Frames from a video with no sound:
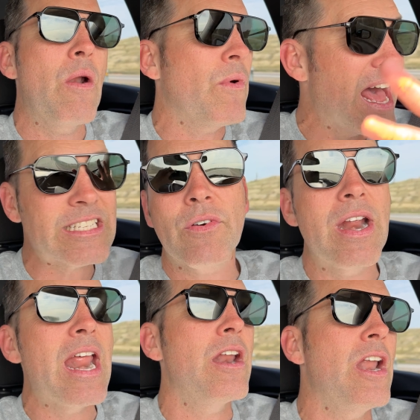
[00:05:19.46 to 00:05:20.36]
as of right
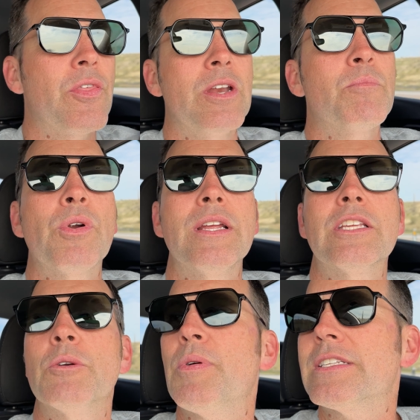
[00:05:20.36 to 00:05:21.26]
now, nothing in Prescott
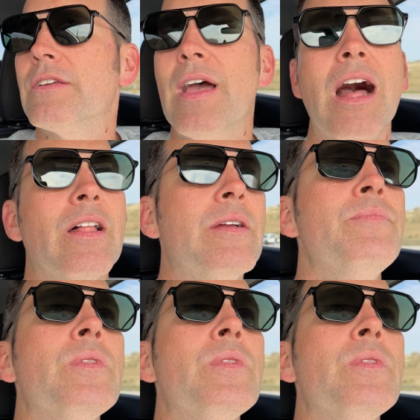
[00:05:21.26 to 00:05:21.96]
or Prescott Valley.